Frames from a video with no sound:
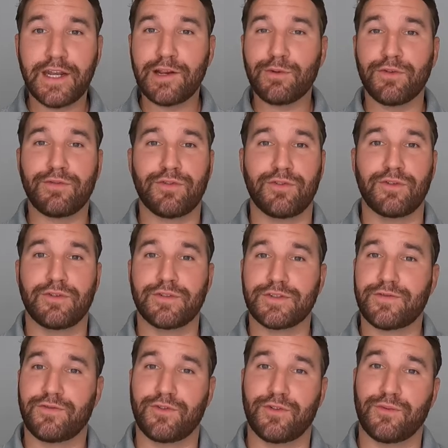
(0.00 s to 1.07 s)
any
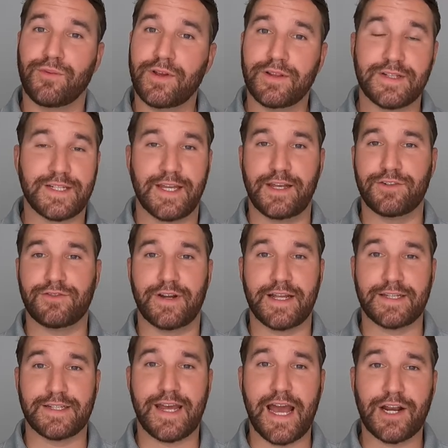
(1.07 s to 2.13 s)
referrals for real estate
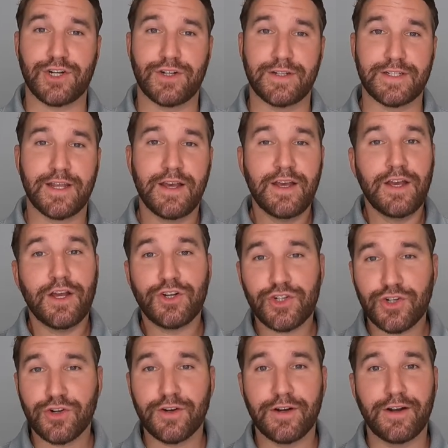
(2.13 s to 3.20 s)
transactions. And
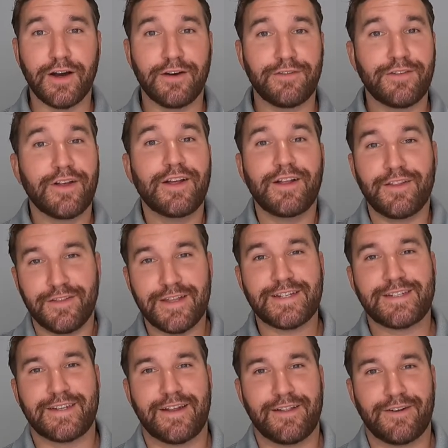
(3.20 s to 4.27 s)
sure enough,
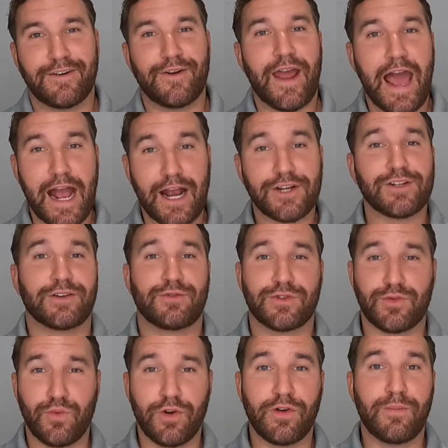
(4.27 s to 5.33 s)
this seller actually
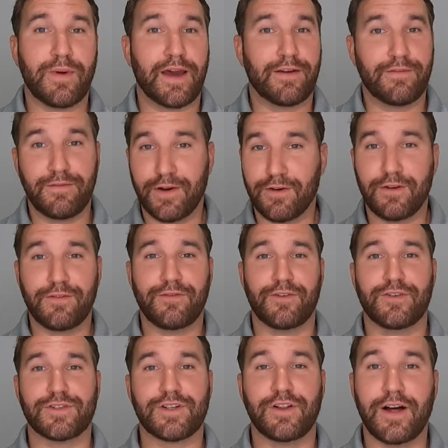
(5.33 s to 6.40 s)
was one of my very
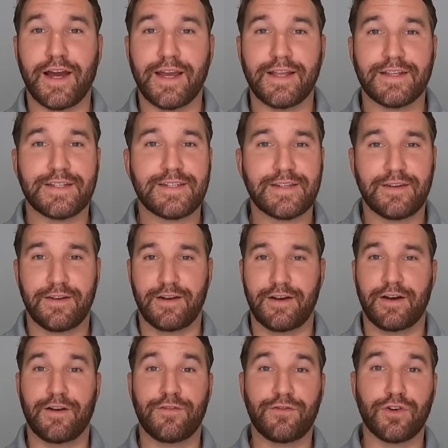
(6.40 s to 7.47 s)
first clients
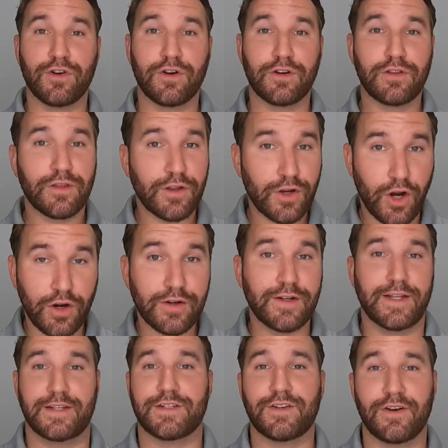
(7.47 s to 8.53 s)
for
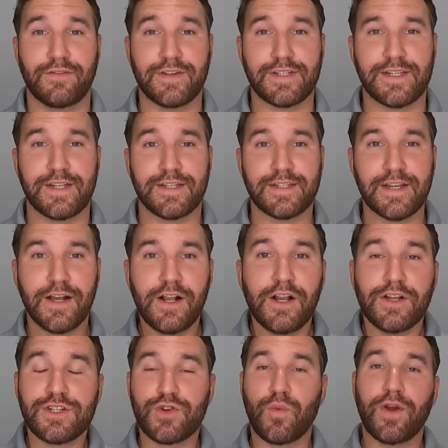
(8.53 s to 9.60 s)
gardening services.
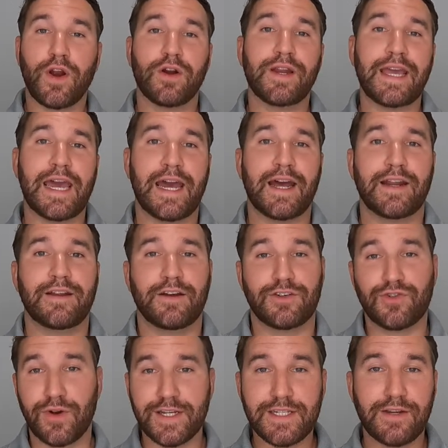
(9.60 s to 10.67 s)
So we already had a
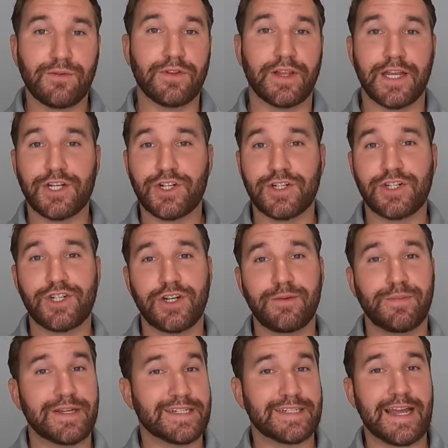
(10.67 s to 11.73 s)
trusting
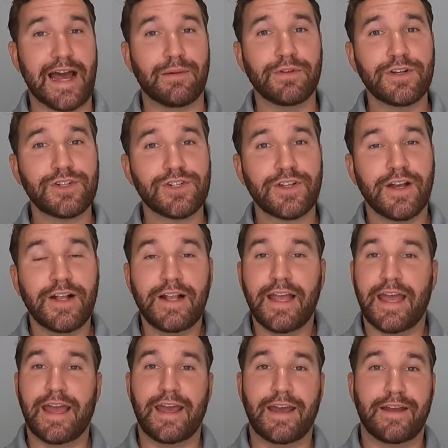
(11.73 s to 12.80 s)
relationship established,
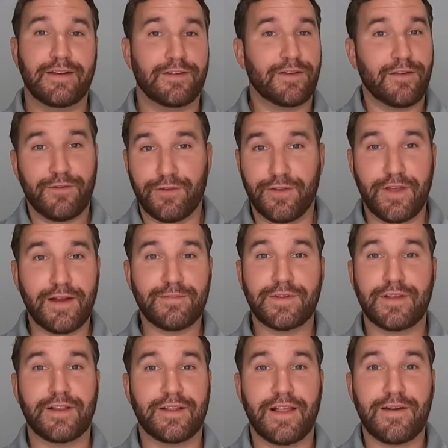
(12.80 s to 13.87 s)
and for them
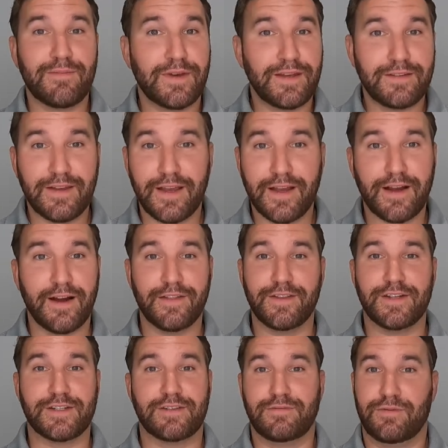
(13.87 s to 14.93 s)
to let me take on
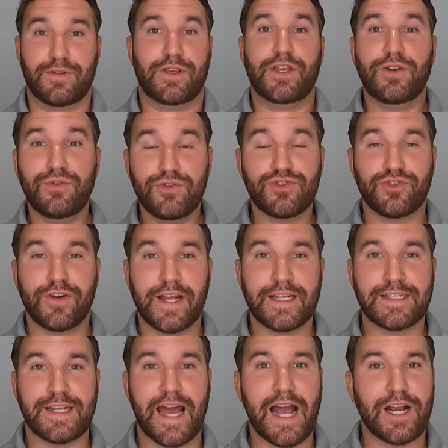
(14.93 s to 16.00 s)
this huge
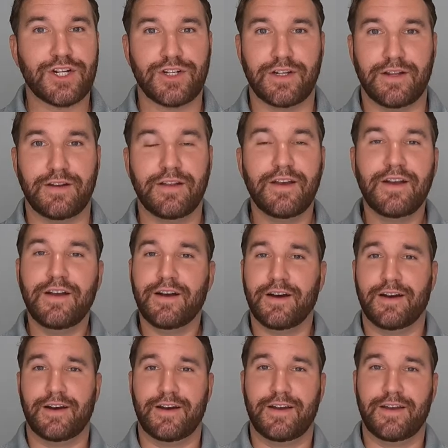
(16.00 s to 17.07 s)
transaction,
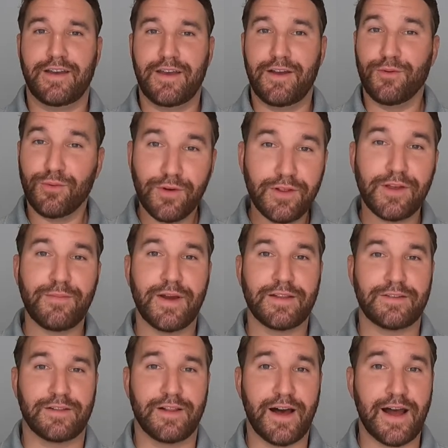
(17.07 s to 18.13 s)
it really
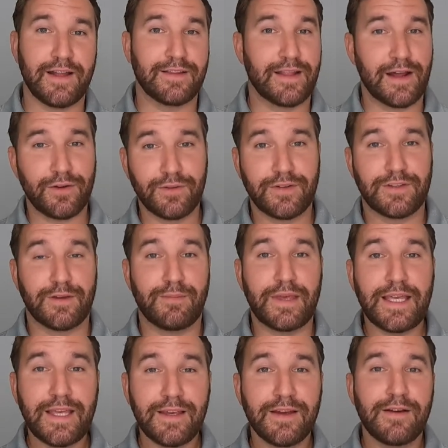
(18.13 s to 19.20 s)
meant a lot, not only to
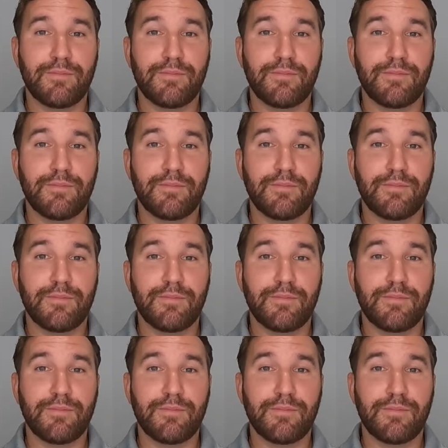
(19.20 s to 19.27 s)
me,